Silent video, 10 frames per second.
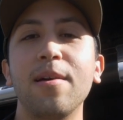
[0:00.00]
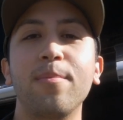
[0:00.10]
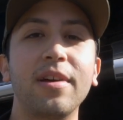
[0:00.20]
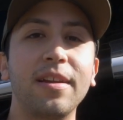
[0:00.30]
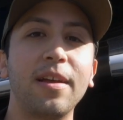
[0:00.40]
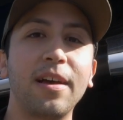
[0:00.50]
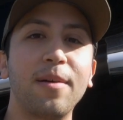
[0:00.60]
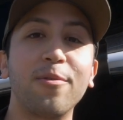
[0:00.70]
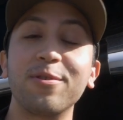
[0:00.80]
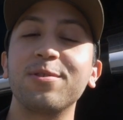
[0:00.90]
But
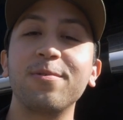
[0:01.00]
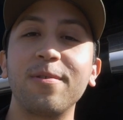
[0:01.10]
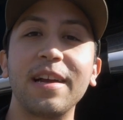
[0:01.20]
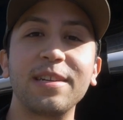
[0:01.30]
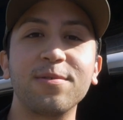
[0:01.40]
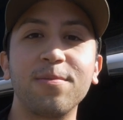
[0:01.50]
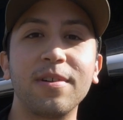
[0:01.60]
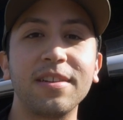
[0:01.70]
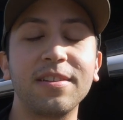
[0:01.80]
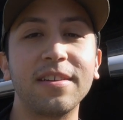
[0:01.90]
more so, I just
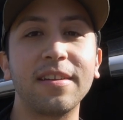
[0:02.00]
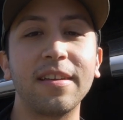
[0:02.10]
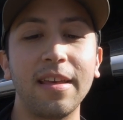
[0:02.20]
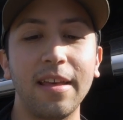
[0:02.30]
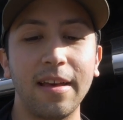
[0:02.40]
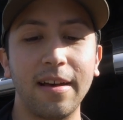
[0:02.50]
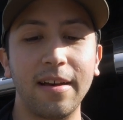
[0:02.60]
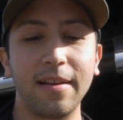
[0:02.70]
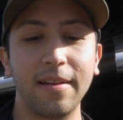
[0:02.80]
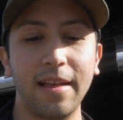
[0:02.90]
wanted to
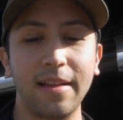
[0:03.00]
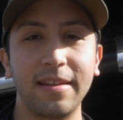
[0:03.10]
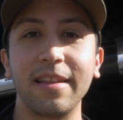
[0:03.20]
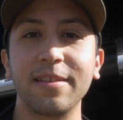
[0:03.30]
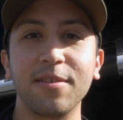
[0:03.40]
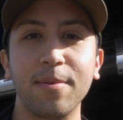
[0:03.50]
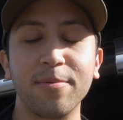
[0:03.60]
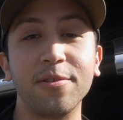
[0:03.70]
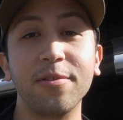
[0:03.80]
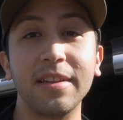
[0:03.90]
take this
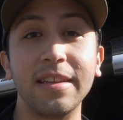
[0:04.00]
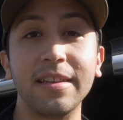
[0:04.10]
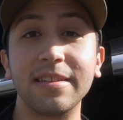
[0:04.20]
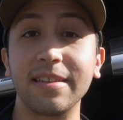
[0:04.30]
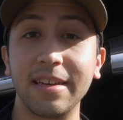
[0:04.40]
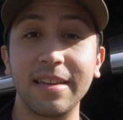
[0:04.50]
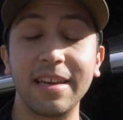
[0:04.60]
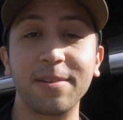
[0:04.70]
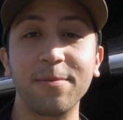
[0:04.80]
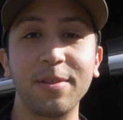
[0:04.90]
opportunity to
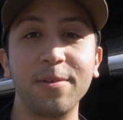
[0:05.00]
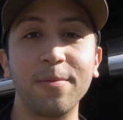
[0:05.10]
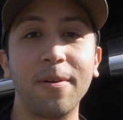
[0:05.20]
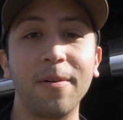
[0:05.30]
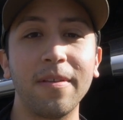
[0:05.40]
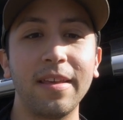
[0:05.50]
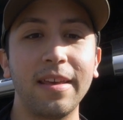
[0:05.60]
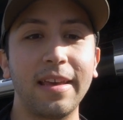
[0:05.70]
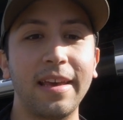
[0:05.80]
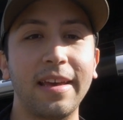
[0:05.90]
connect with you all
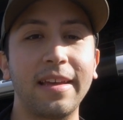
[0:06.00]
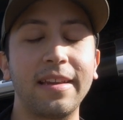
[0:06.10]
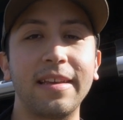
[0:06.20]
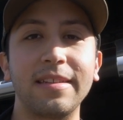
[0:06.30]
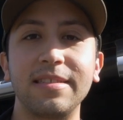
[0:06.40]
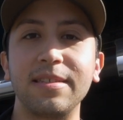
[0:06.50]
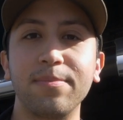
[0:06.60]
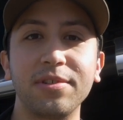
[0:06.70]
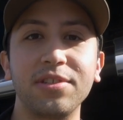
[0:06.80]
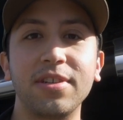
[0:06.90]
and
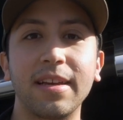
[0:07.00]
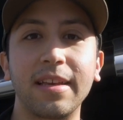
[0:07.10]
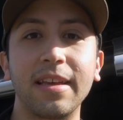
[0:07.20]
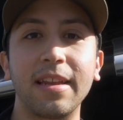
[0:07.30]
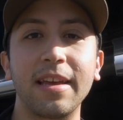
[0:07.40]
simply check in.